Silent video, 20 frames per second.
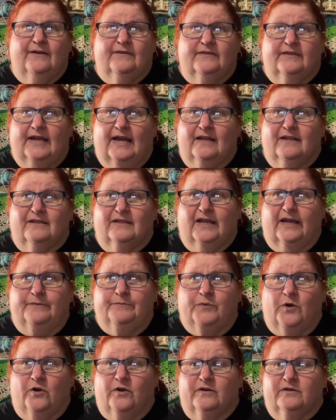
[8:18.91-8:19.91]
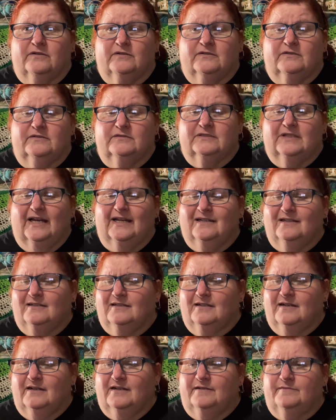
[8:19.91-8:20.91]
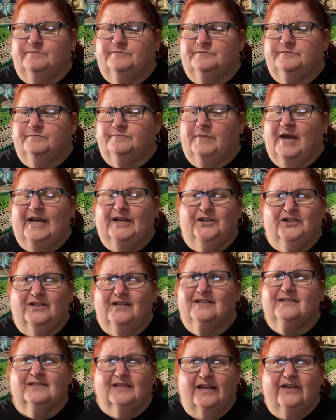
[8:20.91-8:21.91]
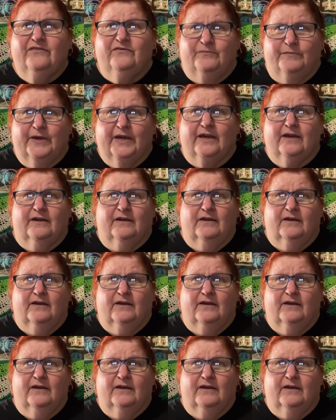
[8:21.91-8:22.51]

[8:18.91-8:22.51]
that part passion has left me,